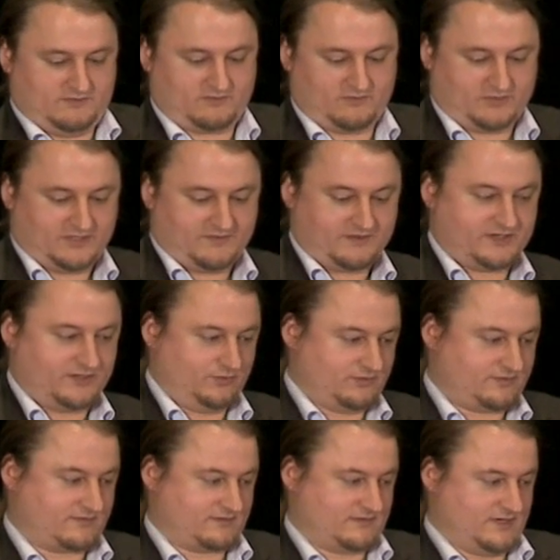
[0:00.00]
So, what are the
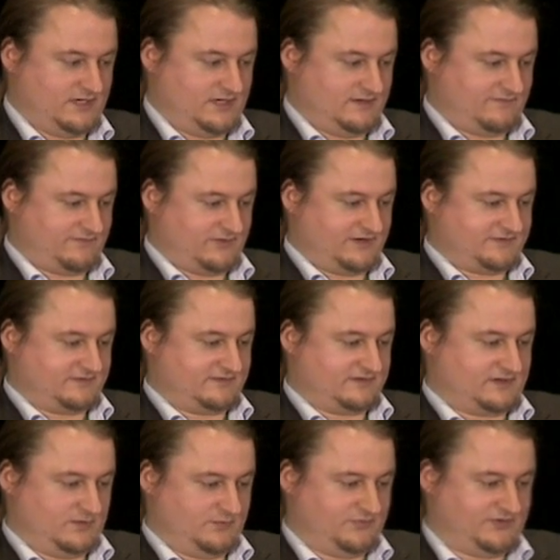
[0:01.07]
goals uh, for us as a
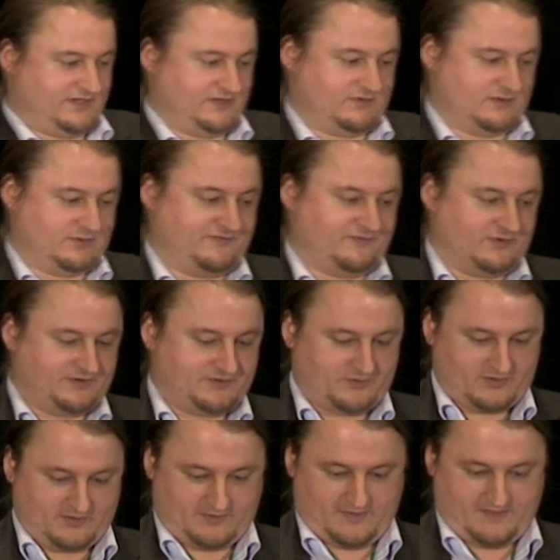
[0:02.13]
company? Well, before I
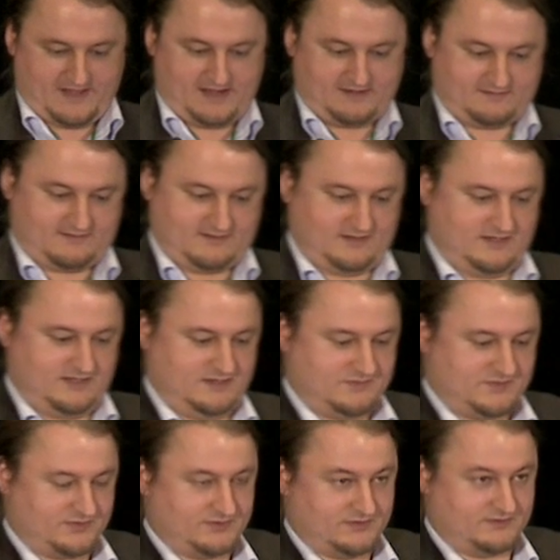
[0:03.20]
talk about that,
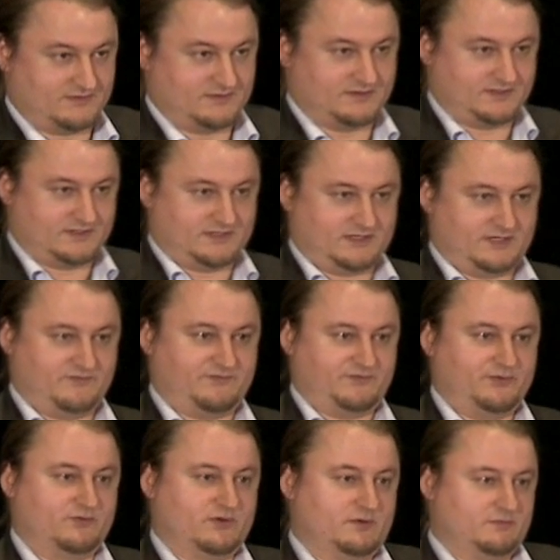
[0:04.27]
I'm going to give
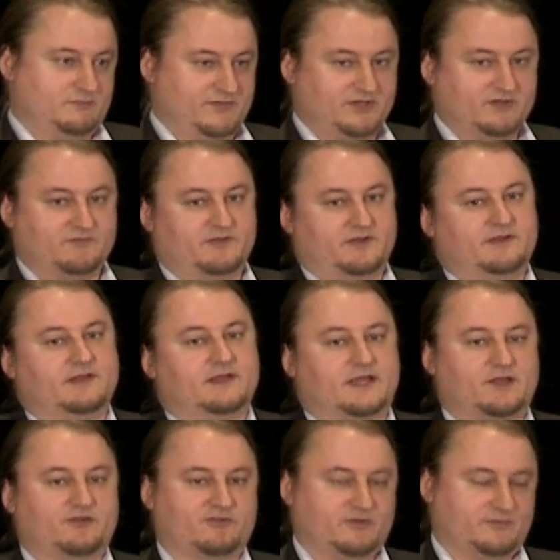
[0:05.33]
you a bit of an
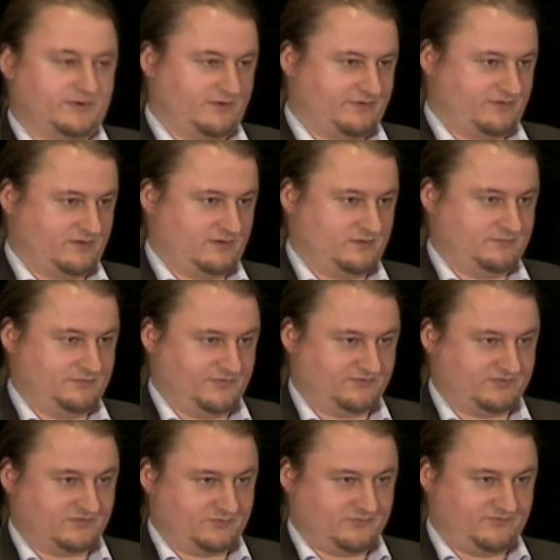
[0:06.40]
indication about the
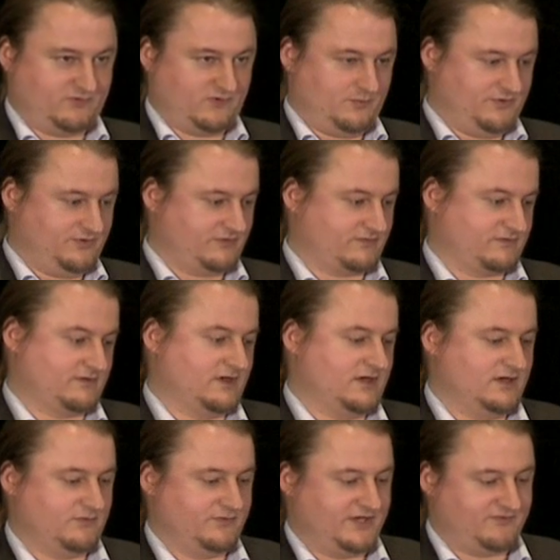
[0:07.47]
business performance.
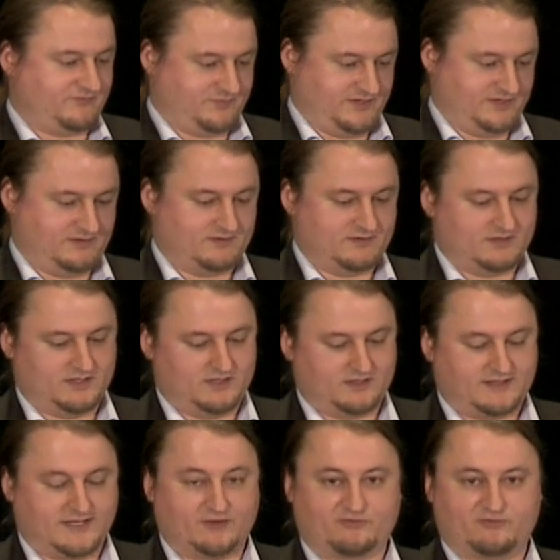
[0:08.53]
Uh, we have been uh,
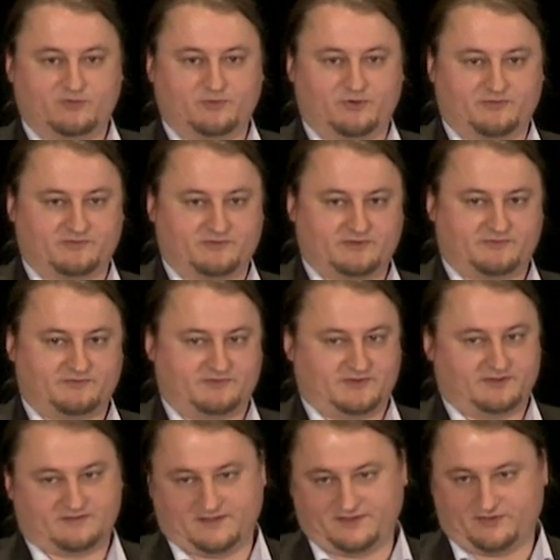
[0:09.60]
cash flow positive
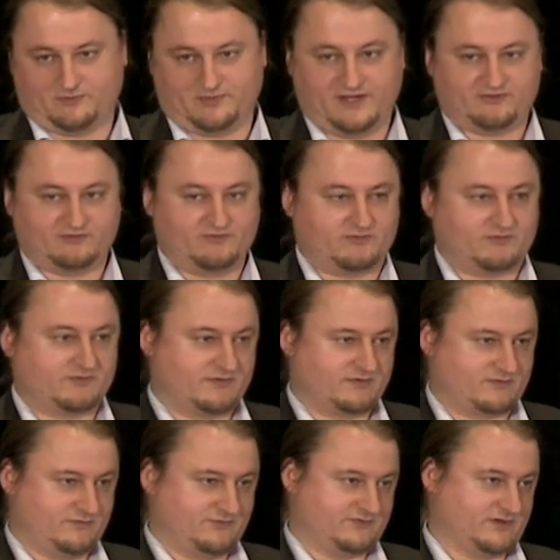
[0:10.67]
since incubation, so
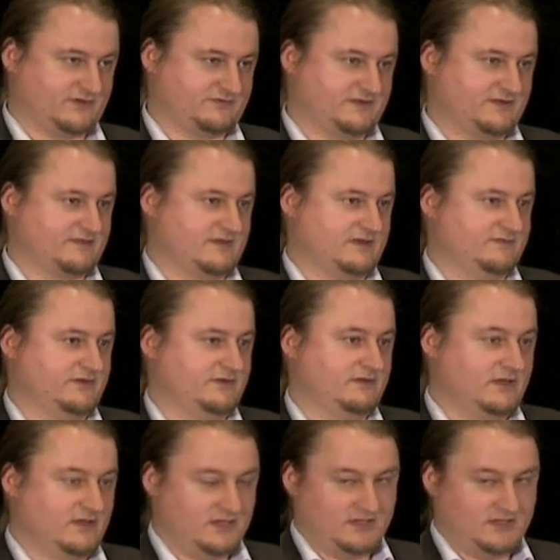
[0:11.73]
since 2007.